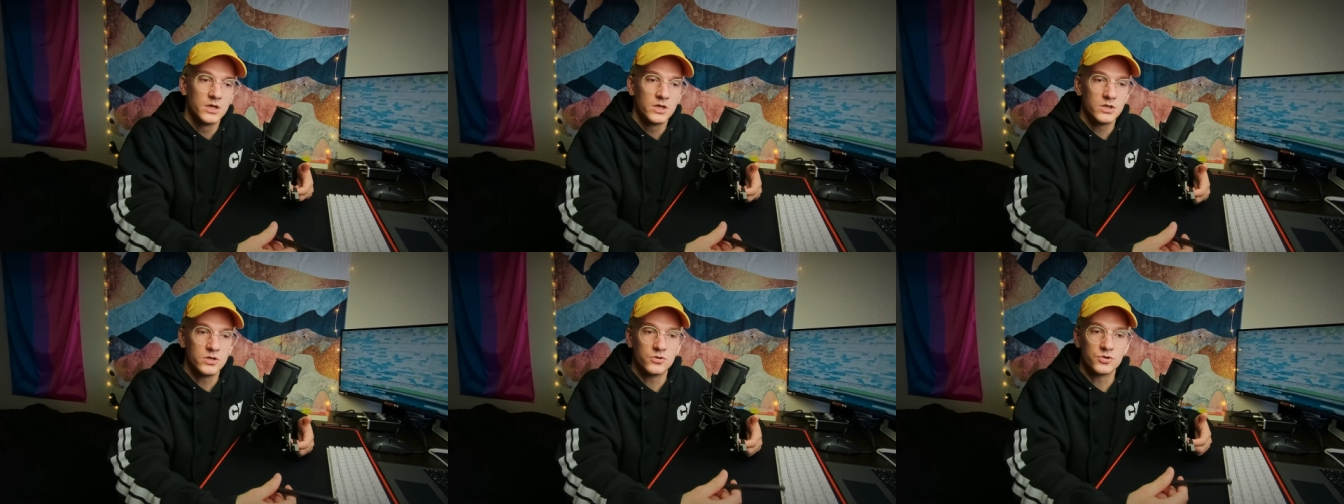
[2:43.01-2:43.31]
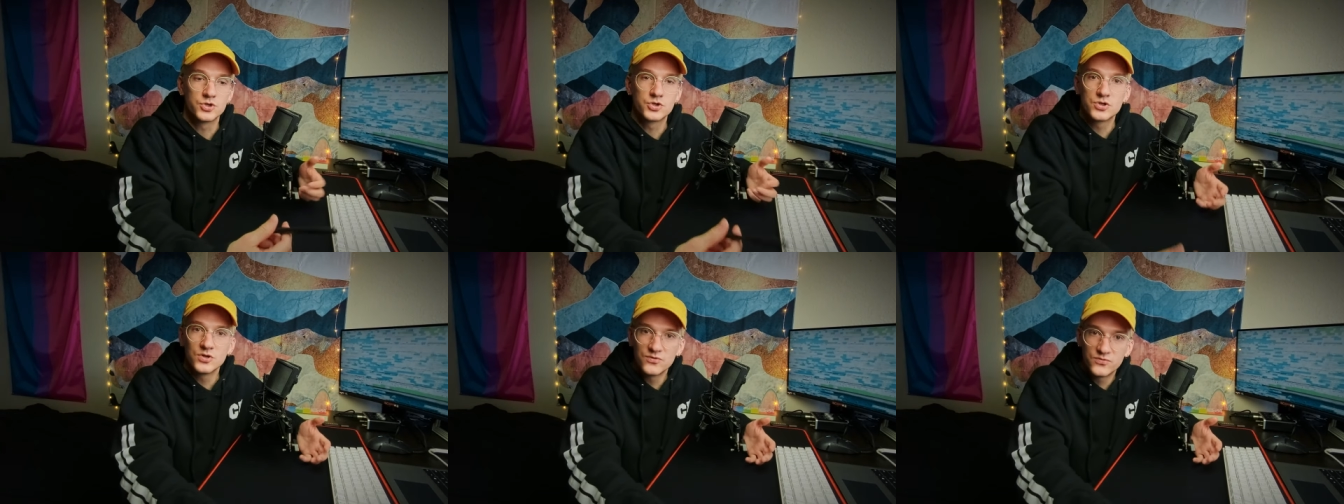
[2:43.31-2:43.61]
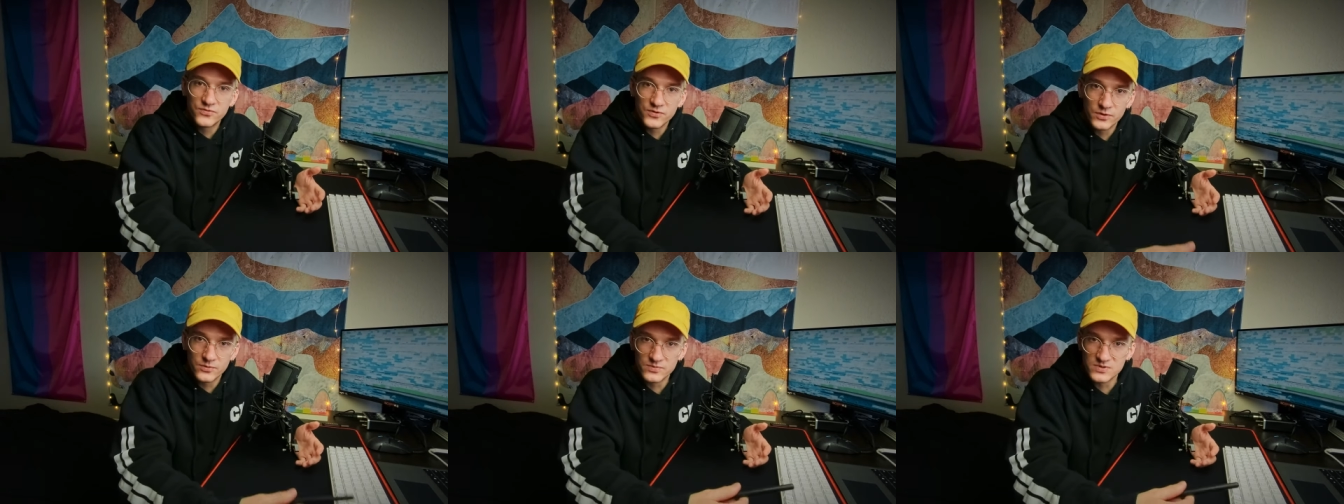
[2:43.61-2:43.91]
you know, should
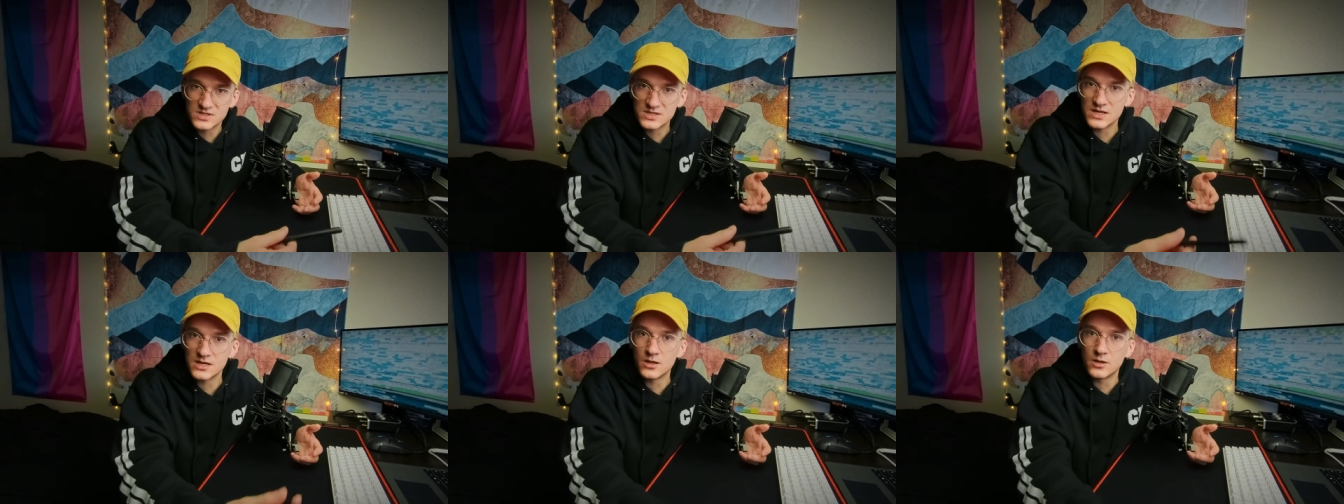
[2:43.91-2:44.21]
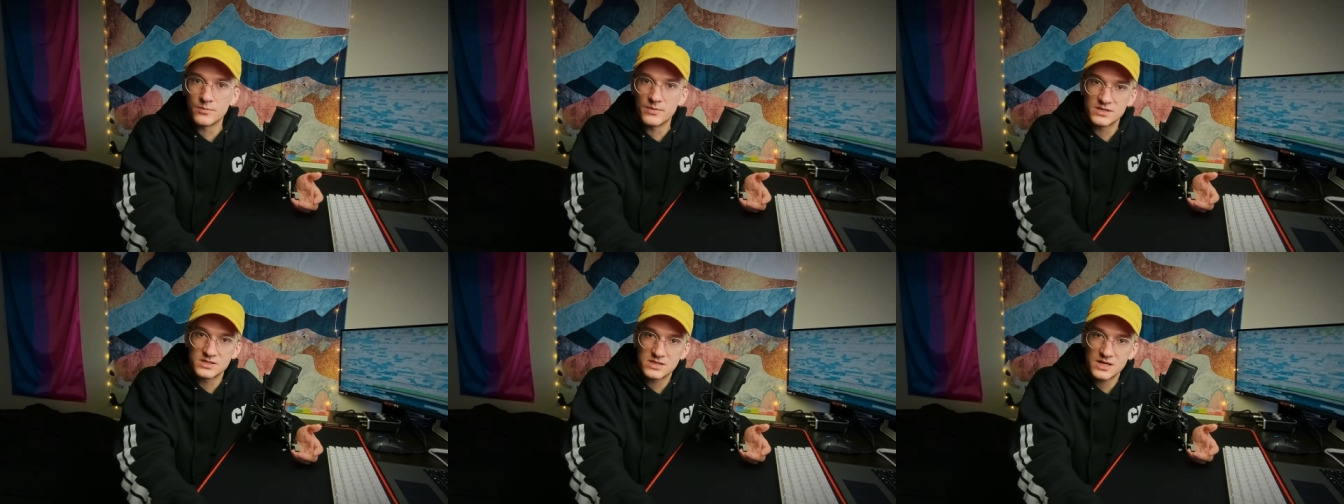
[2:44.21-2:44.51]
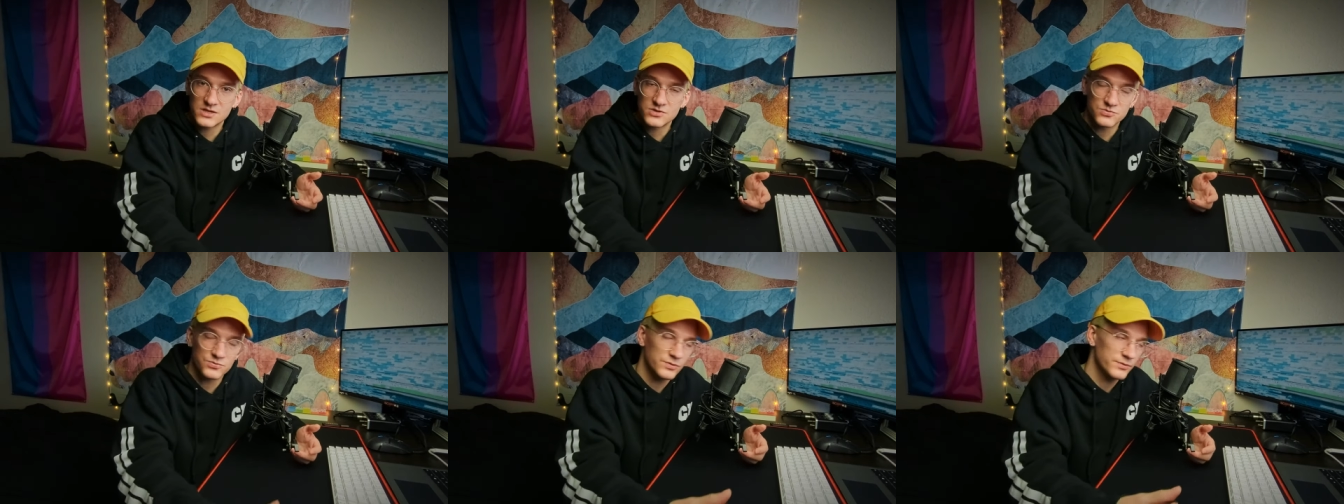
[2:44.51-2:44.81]
film to stay on my
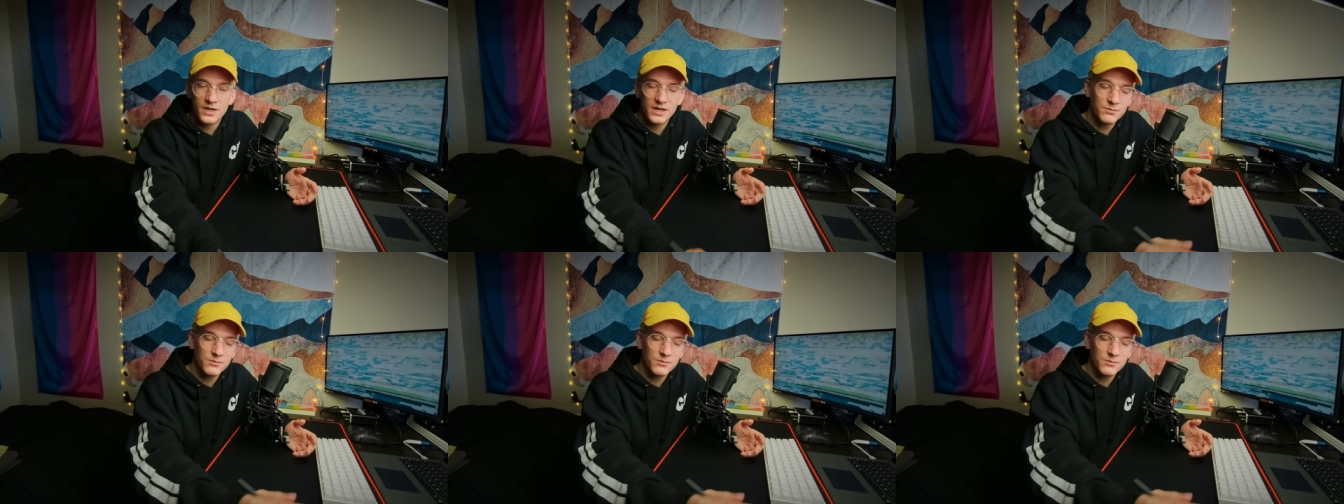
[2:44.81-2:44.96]
schedule.